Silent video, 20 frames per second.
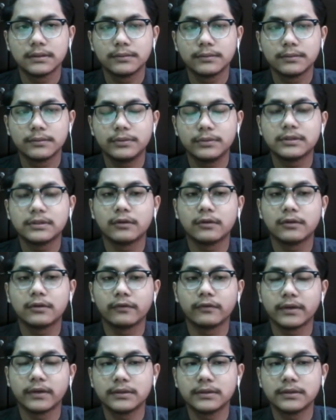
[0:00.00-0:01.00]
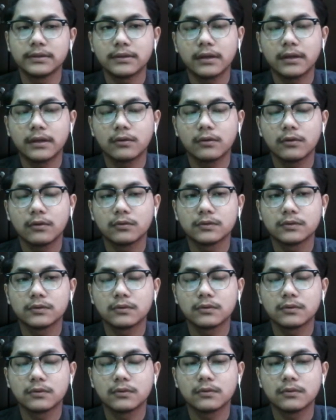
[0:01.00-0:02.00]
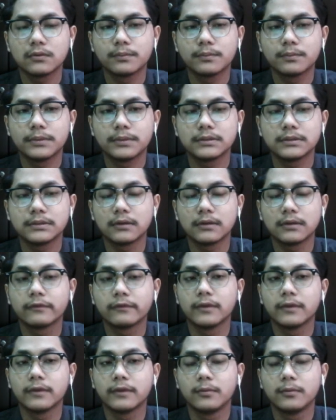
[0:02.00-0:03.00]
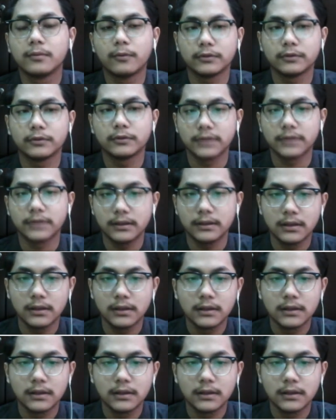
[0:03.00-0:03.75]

presence of fire and also presence of carbon monoxide.